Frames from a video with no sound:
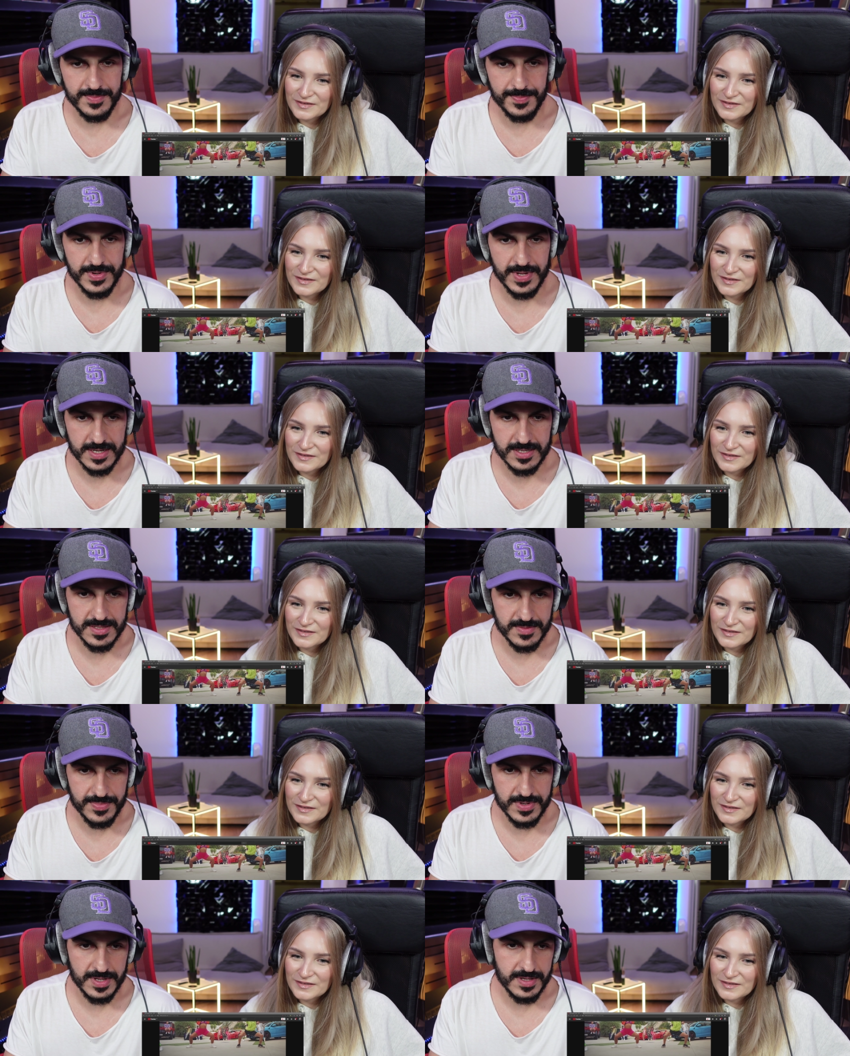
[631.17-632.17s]
Speaker 1: the production. The
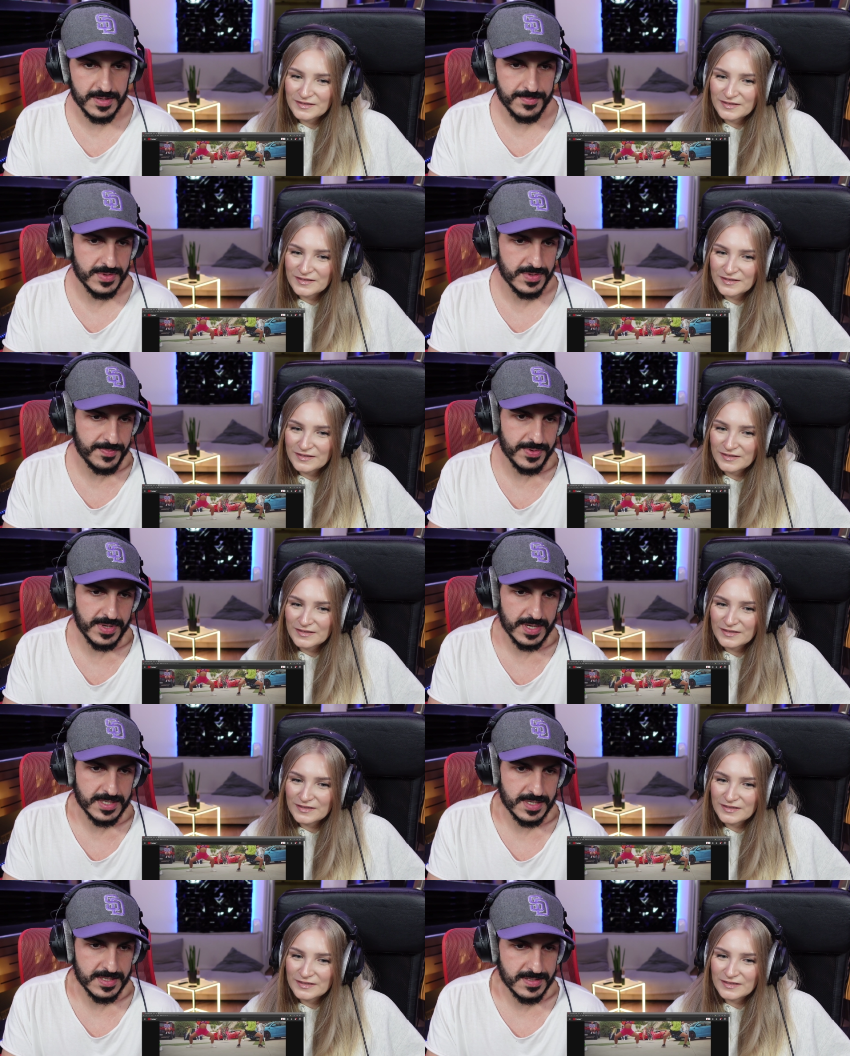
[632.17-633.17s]
music
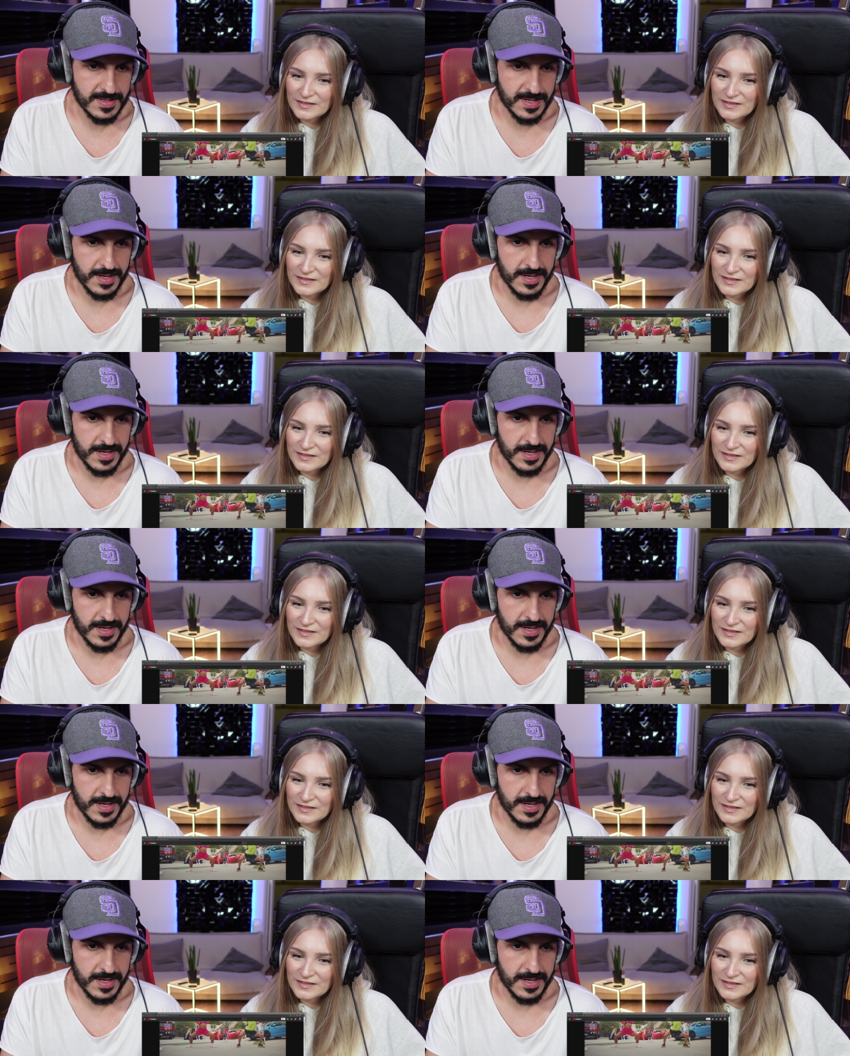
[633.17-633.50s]
production is.